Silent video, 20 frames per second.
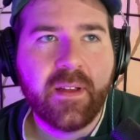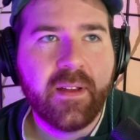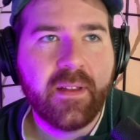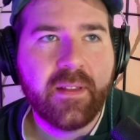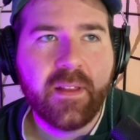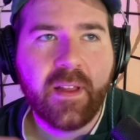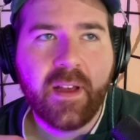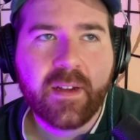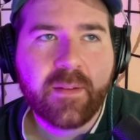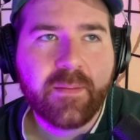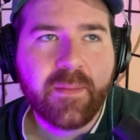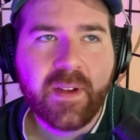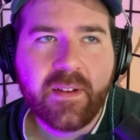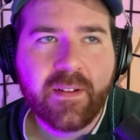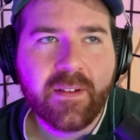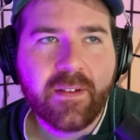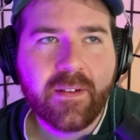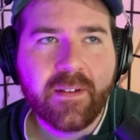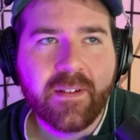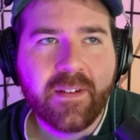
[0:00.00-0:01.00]
lock my
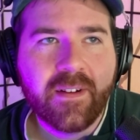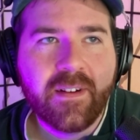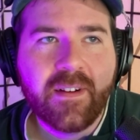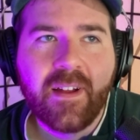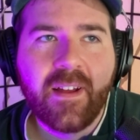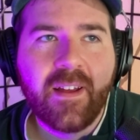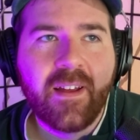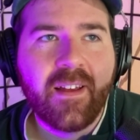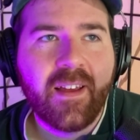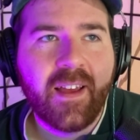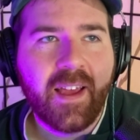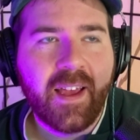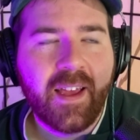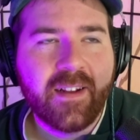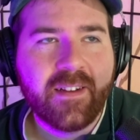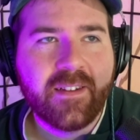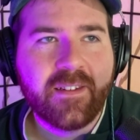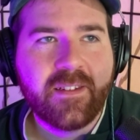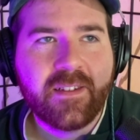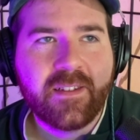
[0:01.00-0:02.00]
door,
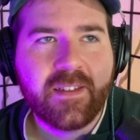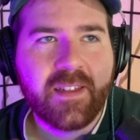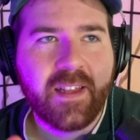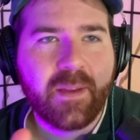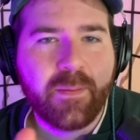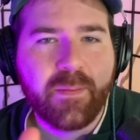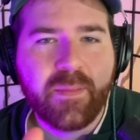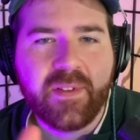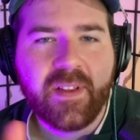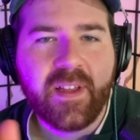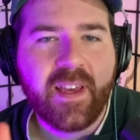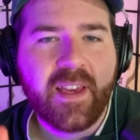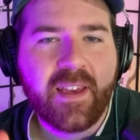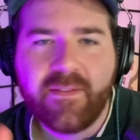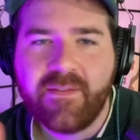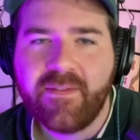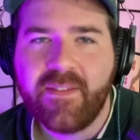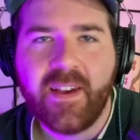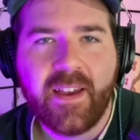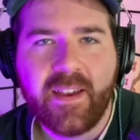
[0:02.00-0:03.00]
and just like play
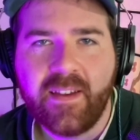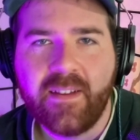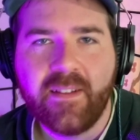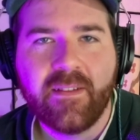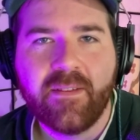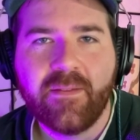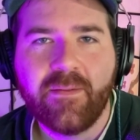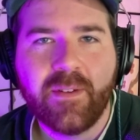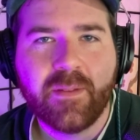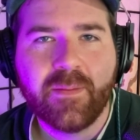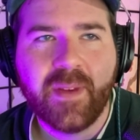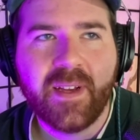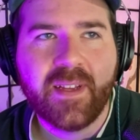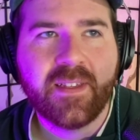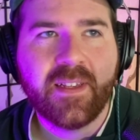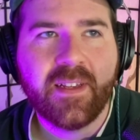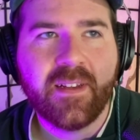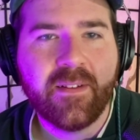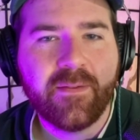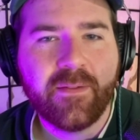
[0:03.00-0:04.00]
fight with
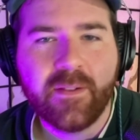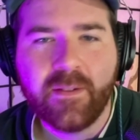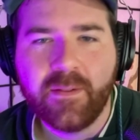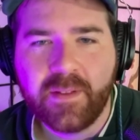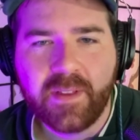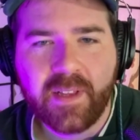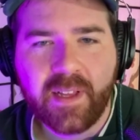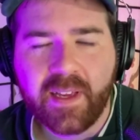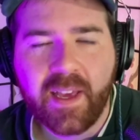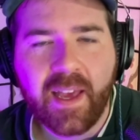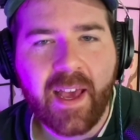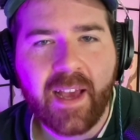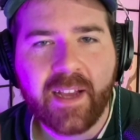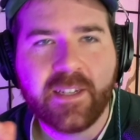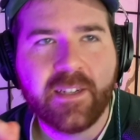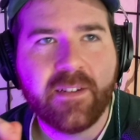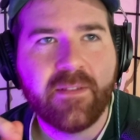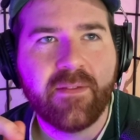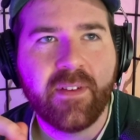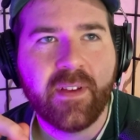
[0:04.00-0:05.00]
myself or with like
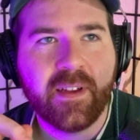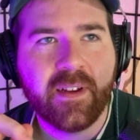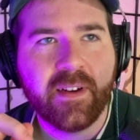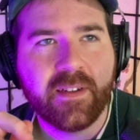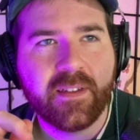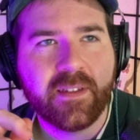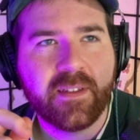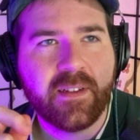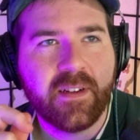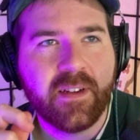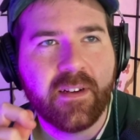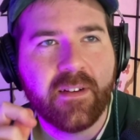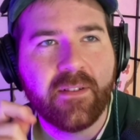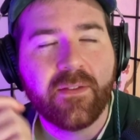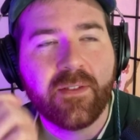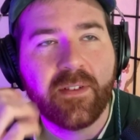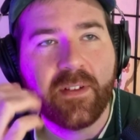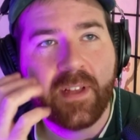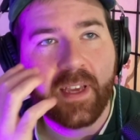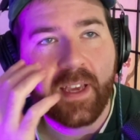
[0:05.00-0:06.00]
action figures, you know,
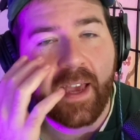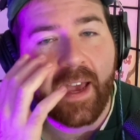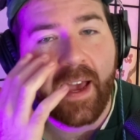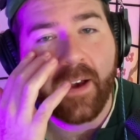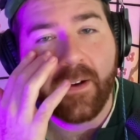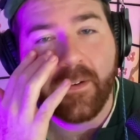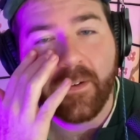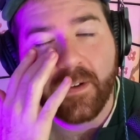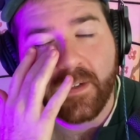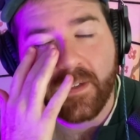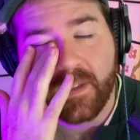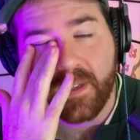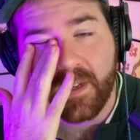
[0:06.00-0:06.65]
for like hours.